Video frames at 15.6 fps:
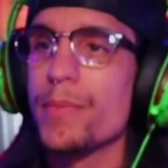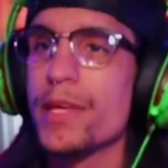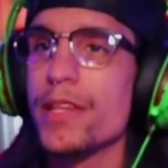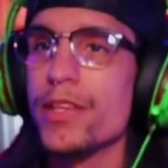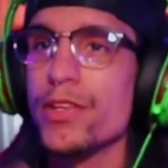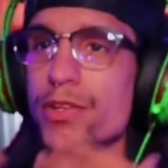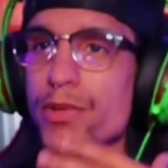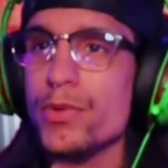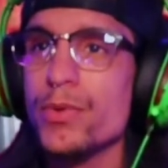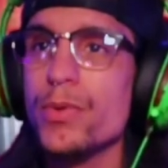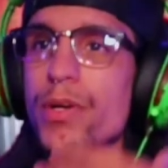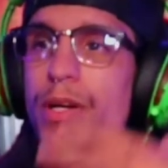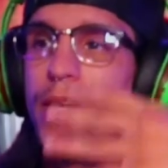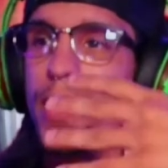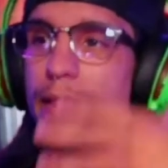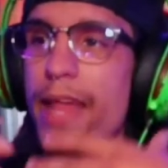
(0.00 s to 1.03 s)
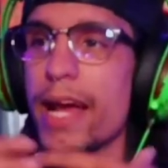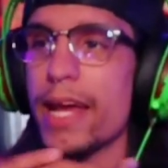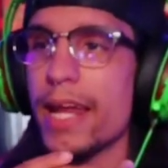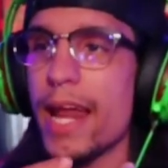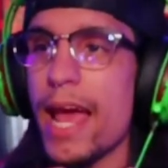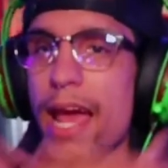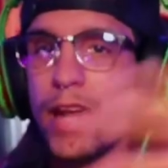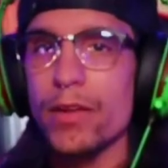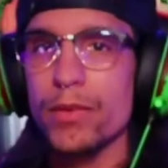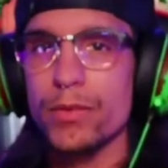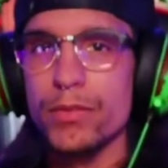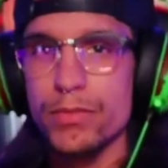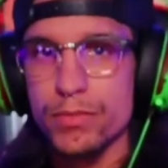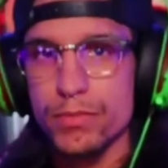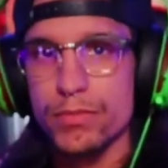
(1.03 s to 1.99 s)
the you that can
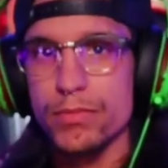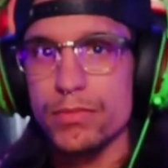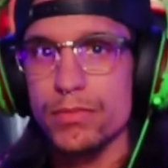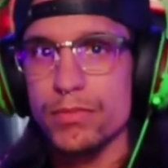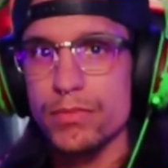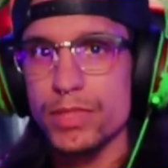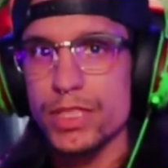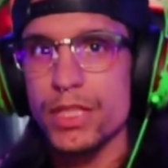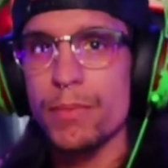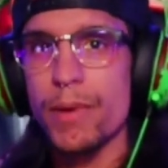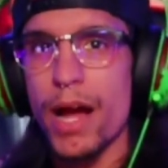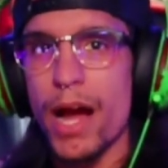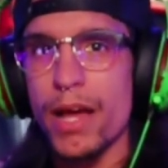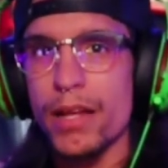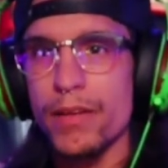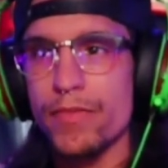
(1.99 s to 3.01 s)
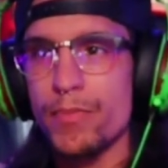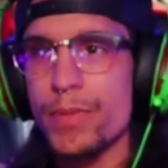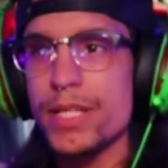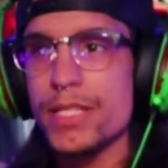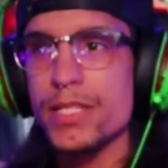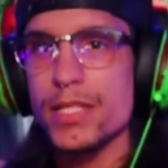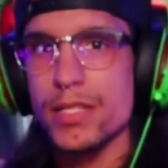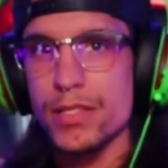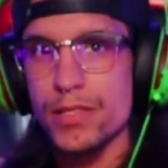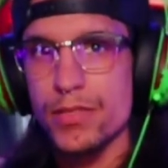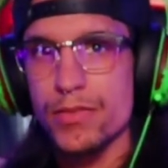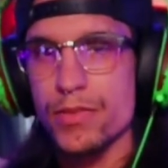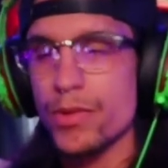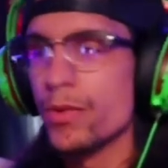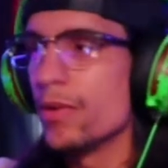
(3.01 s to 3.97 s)
handle some kind of
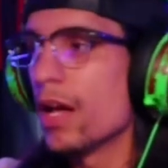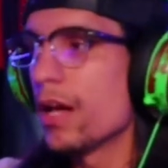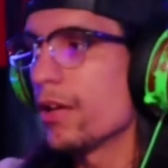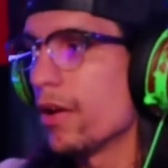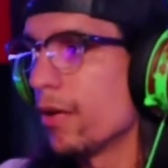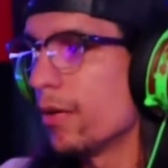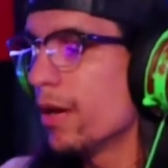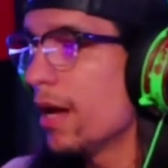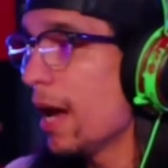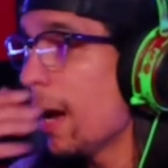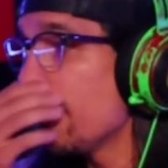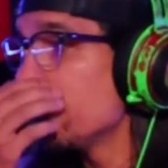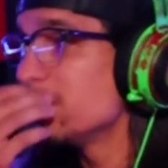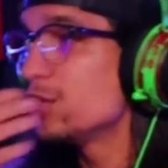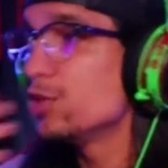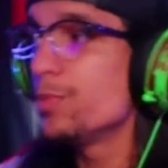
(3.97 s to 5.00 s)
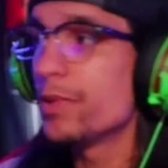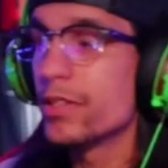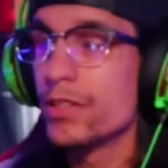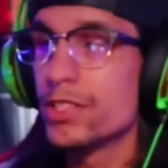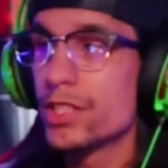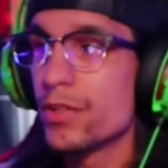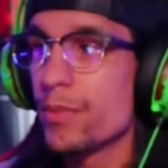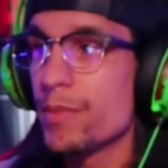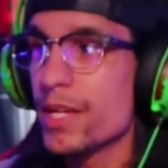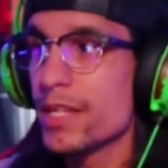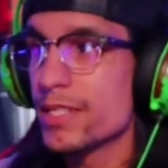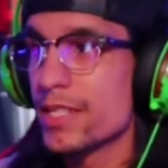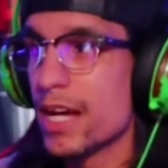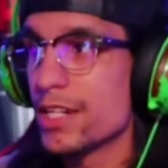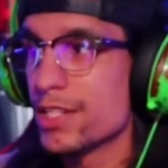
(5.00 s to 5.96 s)
business. You know, Superhero Joe to me
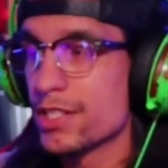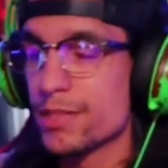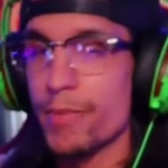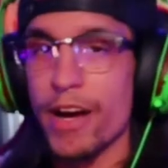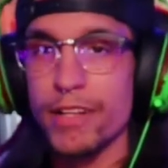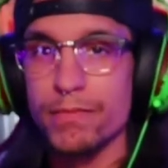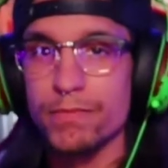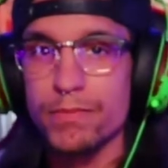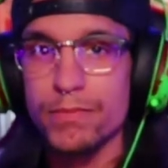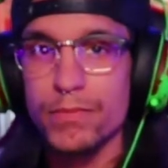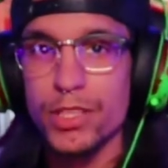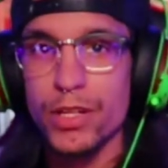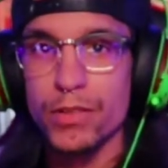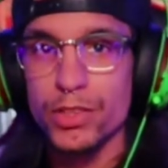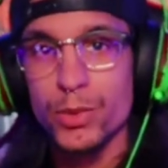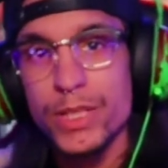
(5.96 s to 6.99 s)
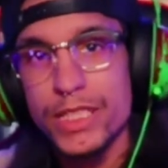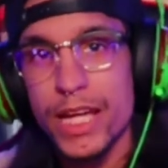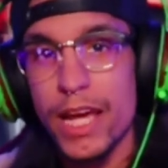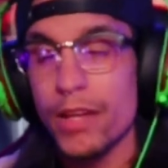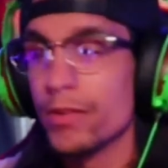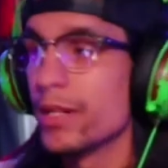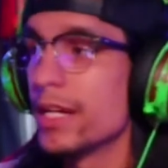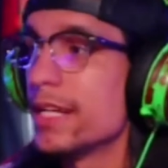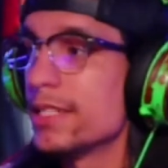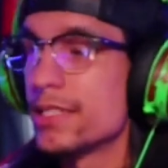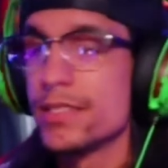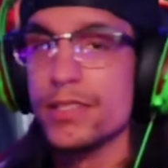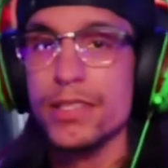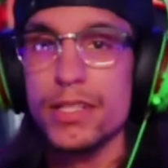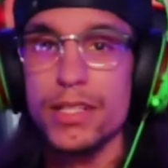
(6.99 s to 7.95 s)
is not just my, Twitch handle.
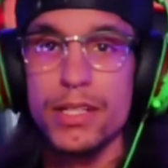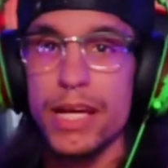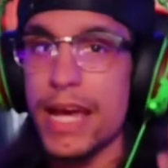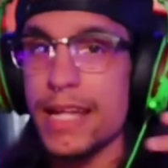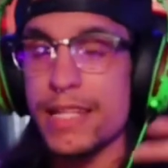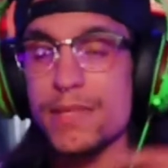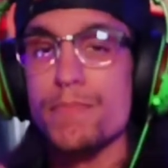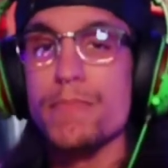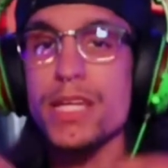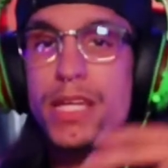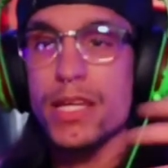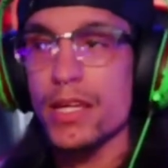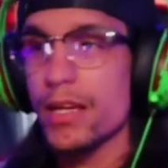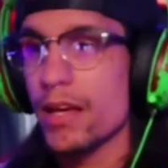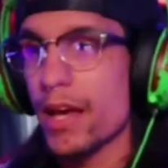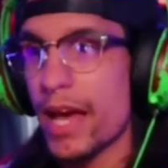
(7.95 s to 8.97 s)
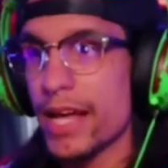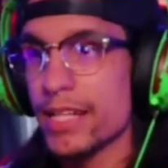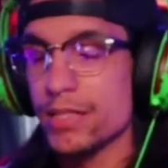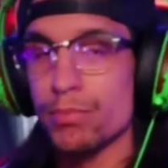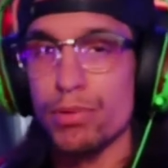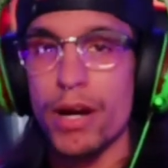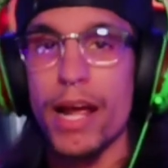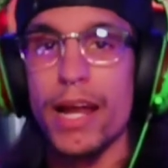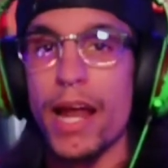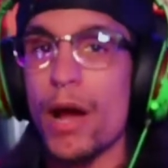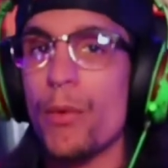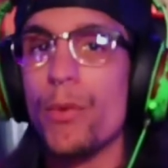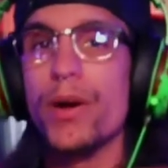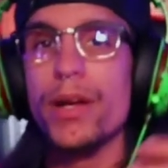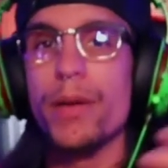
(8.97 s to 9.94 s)
It's me as a brand. I
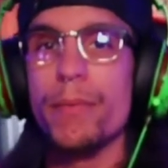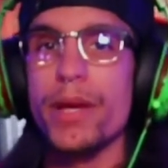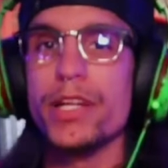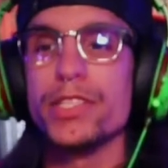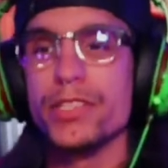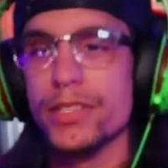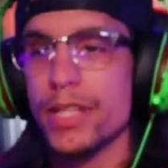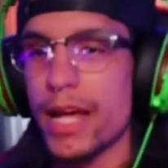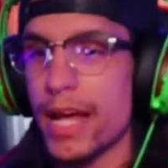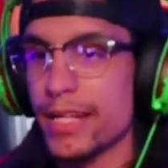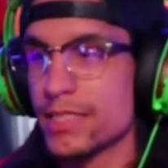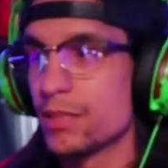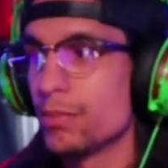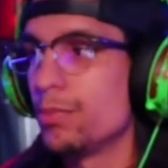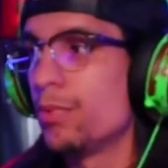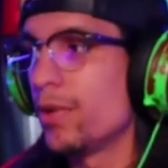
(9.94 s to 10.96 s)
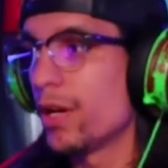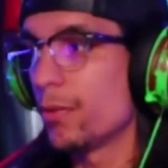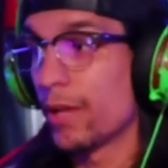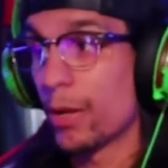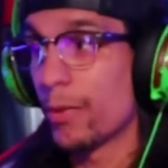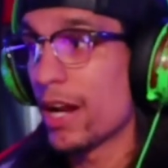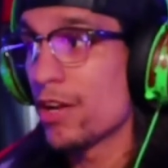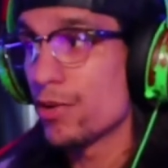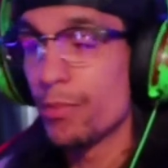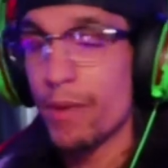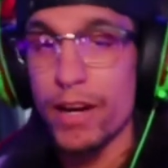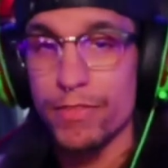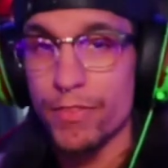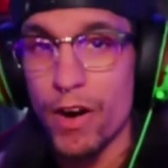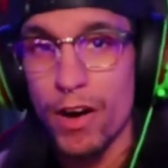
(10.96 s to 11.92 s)
want to make sure that at some point, like when I do
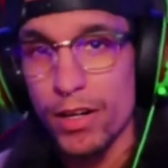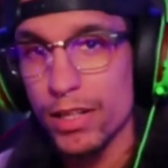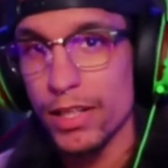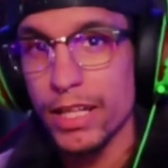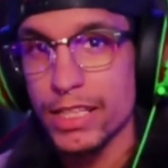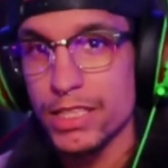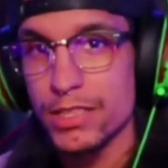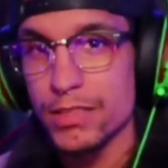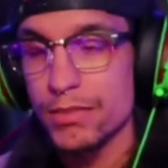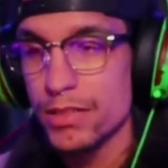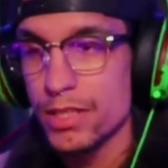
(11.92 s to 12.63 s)
my fall collection,